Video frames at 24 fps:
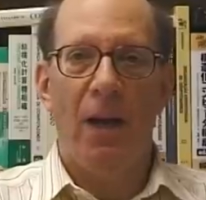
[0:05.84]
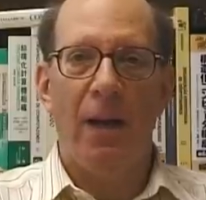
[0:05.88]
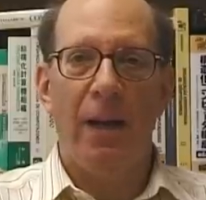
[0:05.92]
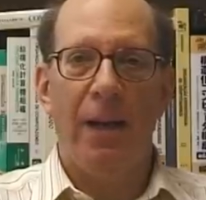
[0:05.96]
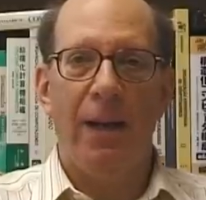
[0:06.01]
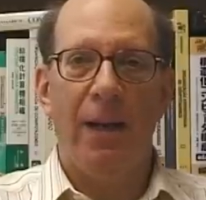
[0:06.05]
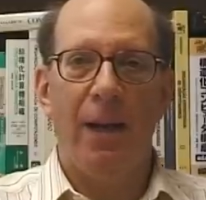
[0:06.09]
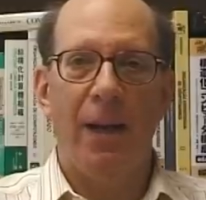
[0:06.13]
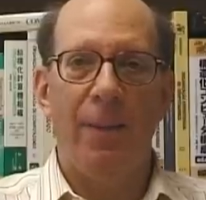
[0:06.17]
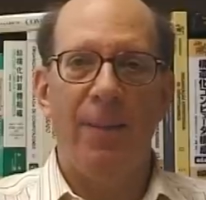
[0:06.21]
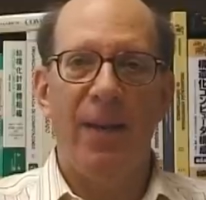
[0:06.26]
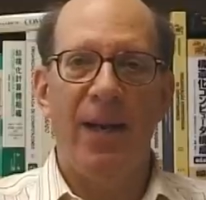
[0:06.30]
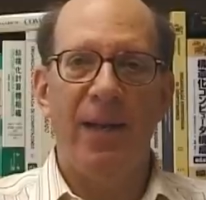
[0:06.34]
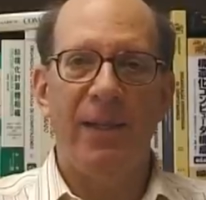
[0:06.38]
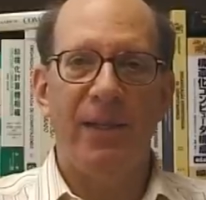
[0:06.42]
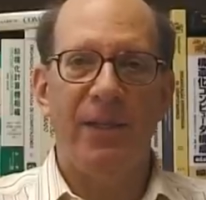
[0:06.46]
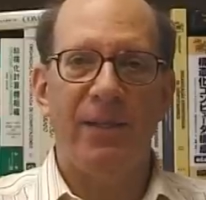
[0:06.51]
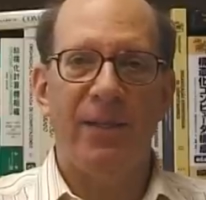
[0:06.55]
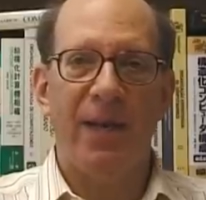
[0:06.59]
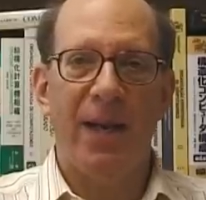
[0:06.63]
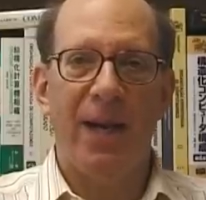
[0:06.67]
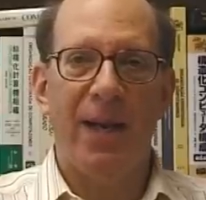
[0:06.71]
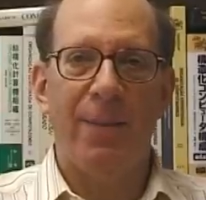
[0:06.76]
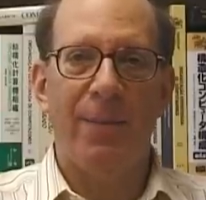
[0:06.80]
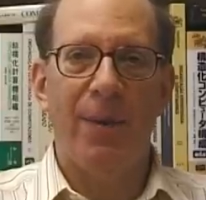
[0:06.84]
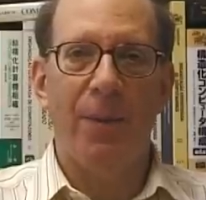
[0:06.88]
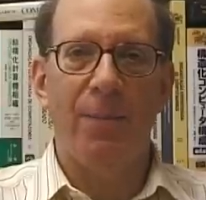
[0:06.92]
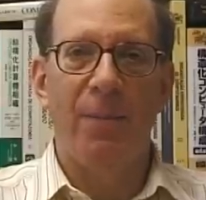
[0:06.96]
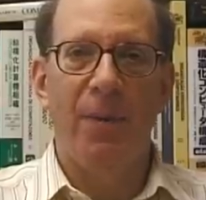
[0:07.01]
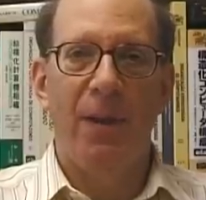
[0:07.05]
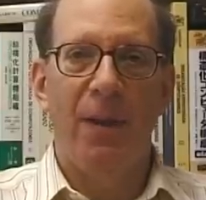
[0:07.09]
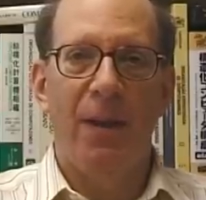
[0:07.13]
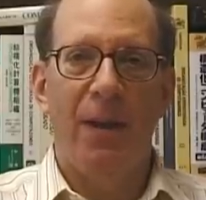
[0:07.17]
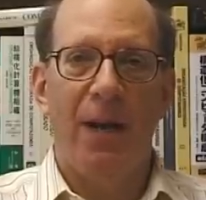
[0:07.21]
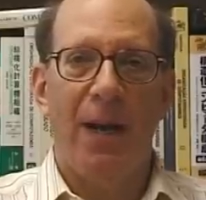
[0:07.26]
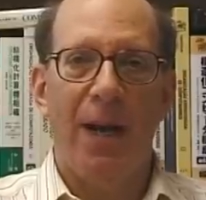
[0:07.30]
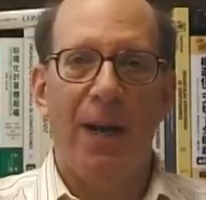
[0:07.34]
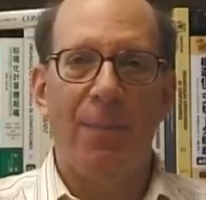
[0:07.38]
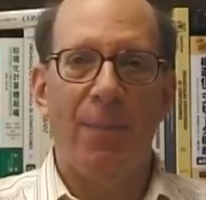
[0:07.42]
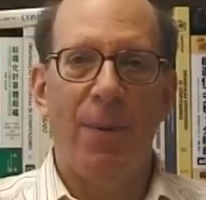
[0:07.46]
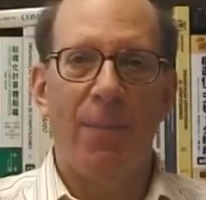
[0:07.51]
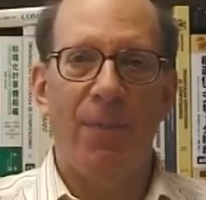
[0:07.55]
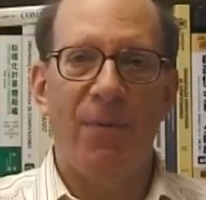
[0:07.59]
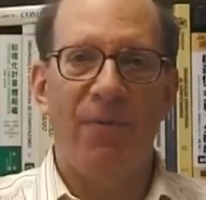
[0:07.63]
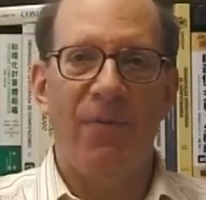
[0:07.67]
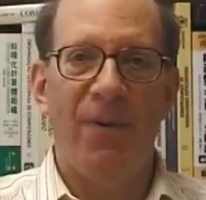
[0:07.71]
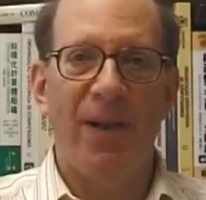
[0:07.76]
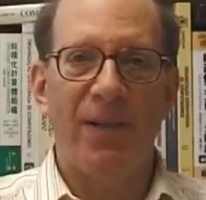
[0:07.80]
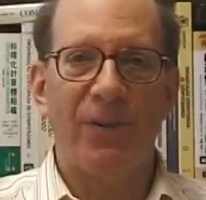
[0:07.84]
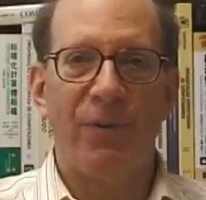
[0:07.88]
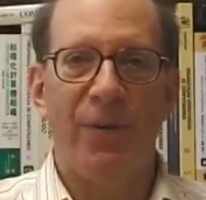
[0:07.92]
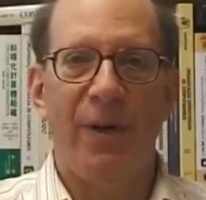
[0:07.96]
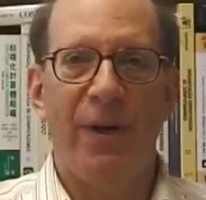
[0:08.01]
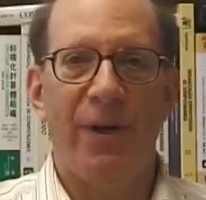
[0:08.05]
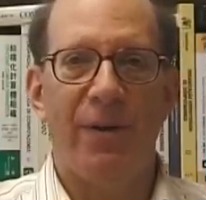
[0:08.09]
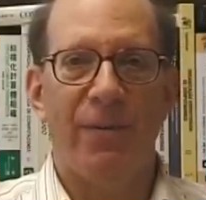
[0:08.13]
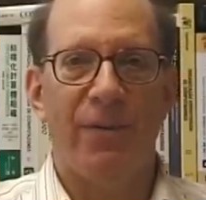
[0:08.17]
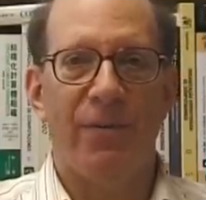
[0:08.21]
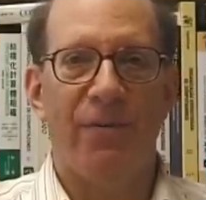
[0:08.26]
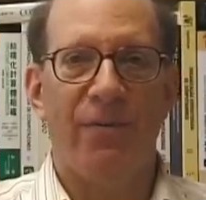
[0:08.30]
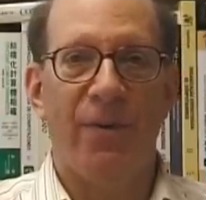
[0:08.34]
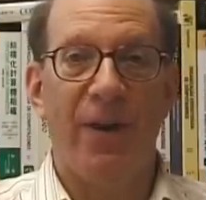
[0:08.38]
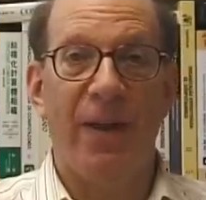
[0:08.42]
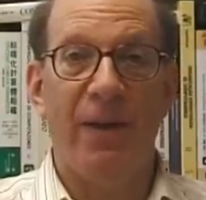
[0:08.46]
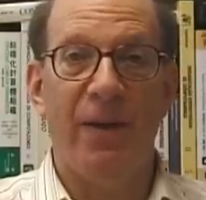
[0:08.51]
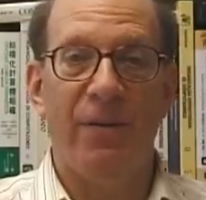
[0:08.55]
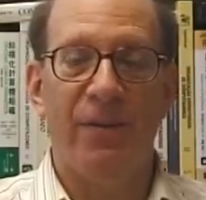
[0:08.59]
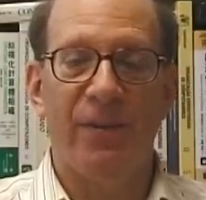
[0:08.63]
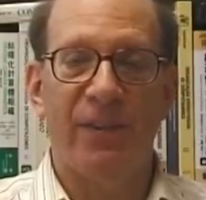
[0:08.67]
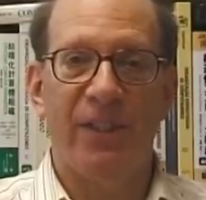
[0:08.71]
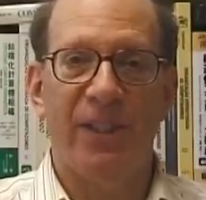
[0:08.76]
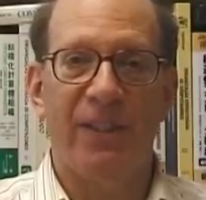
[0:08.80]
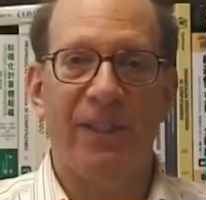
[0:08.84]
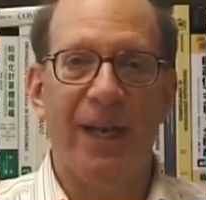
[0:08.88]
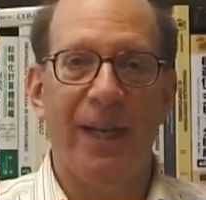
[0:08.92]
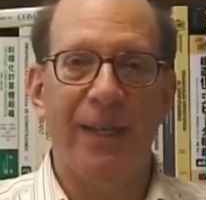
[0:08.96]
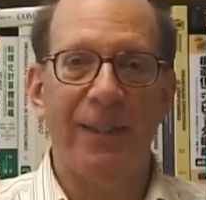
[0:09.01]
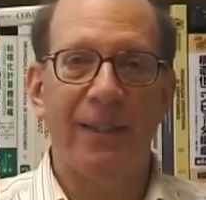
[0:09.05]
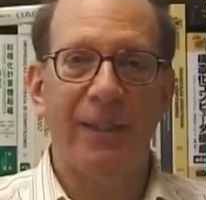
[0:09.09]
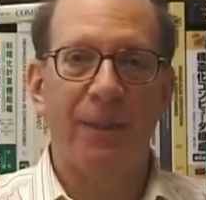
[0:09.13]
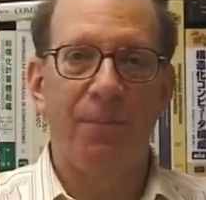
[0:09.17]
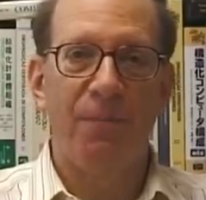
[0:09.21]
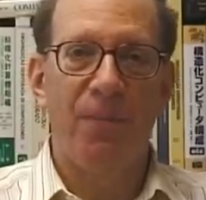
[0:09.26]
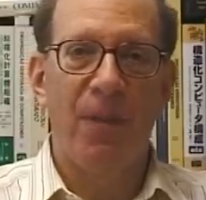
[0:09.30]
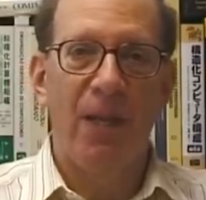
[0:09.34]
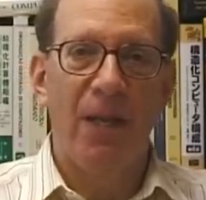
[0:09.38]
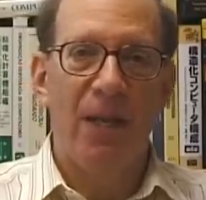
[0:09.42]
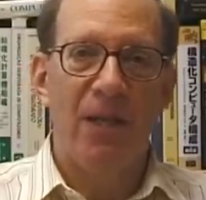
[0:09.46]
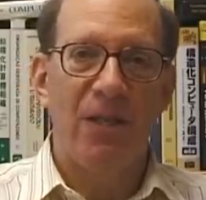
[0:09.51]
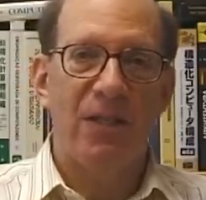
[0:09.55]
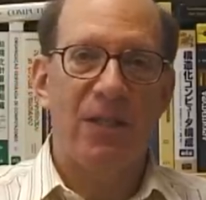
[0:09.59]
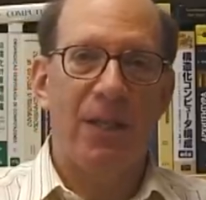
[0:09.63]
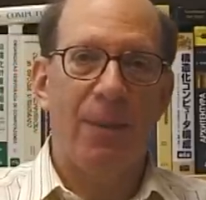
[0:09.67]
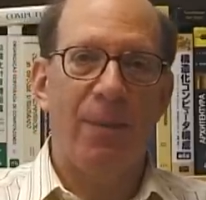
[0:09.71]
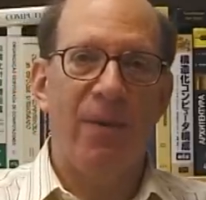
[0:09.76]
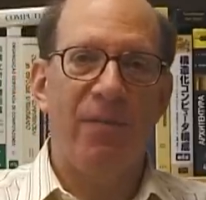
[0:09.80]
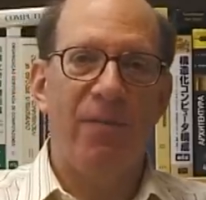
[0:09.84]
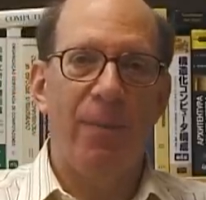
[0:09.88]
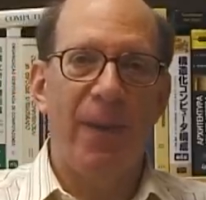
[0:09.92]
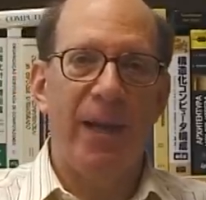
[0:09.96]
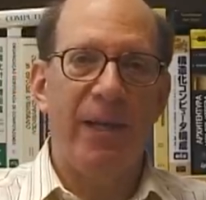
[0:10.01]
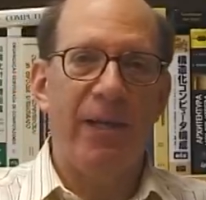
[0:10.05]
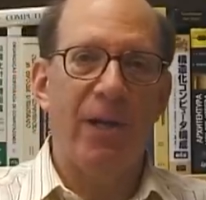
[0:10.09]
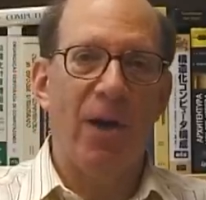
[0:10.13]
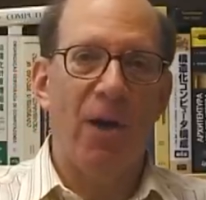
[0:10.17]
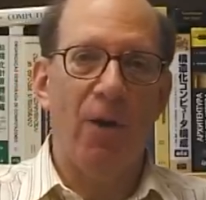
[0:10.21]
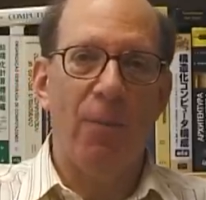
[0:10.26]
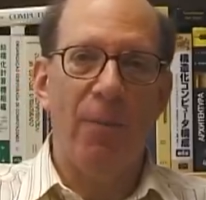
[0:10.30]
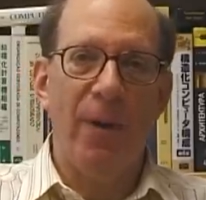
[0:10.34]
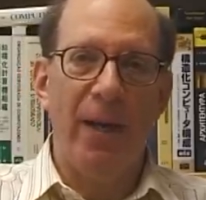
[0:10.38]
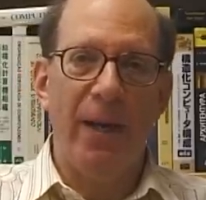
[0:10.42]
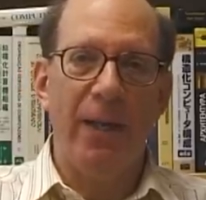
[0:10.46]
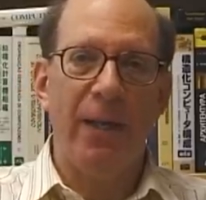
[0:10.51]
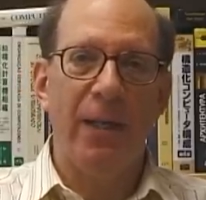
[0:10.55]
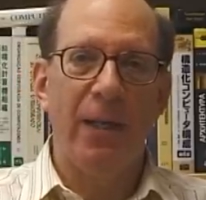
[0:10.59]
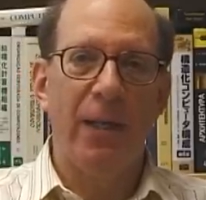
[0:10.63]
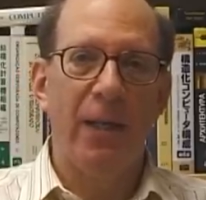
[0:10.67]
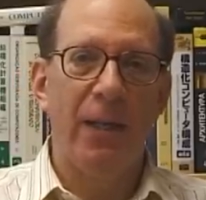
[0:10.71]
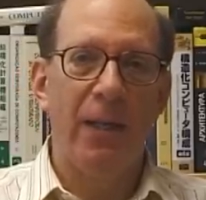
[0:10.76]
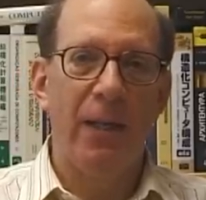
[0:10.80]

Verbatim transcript: Hi, I'm Andy Tanenbaum. I'm a professor here at the Vrije Universiteit. Some of you may know me.